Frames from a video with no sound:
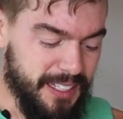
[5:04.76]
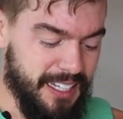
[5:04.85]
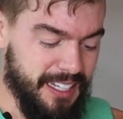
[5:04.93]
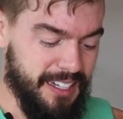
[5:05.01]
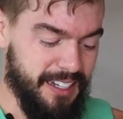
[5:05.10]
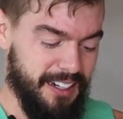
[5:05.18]

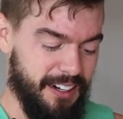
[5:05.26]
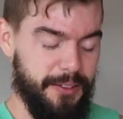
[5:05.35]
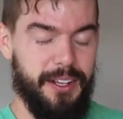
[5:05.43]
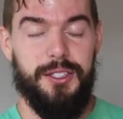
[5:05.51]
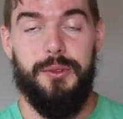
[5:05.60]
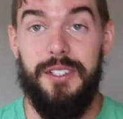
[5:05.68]
all right, we
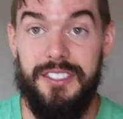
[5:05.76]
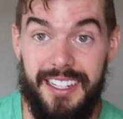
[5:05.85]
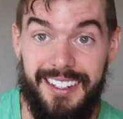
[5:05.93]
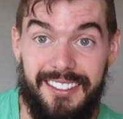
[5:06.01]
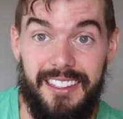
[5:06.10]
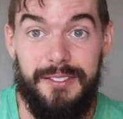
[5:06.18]
got 20
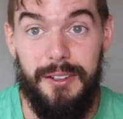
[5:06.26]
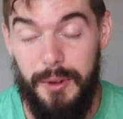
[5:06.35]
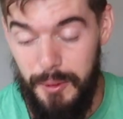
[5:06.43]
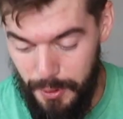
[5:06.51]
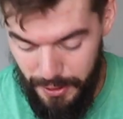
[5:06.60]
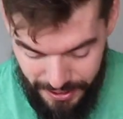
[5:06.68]
seconds left. I'm
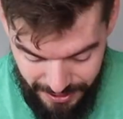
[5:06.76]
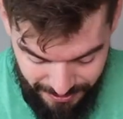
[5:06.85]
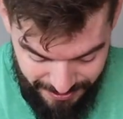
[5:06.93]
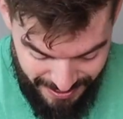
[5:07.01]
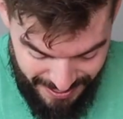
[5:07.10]
gonna burn it out.